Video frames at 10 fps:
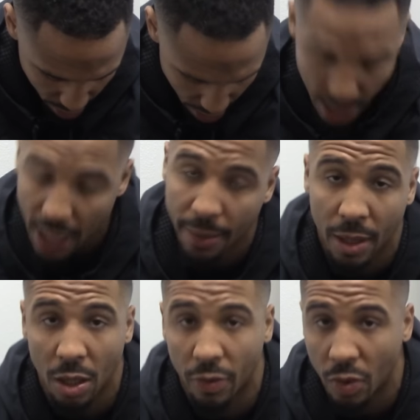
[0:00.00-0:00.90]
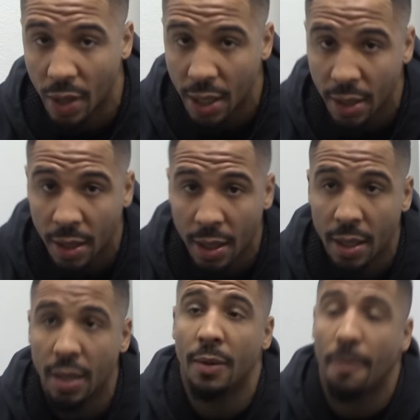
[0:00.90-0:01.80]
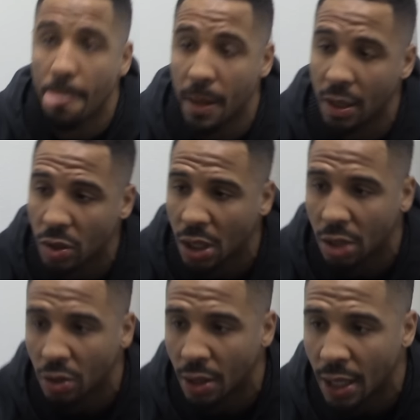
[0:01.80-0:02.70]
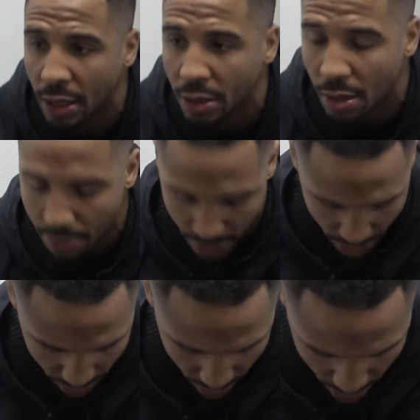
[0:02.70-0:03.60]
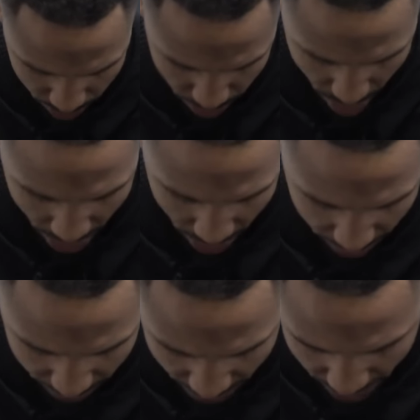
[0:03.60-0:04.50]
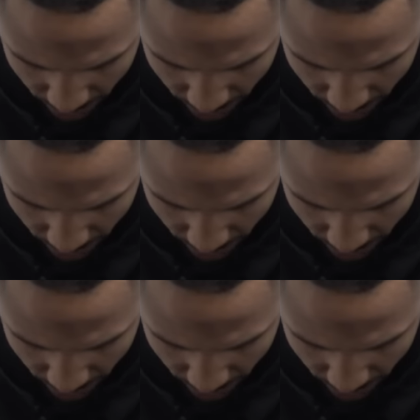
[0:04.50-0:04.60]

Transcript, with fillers: he came in overweight, and he was one hundred ninety something pounds the night of the fight.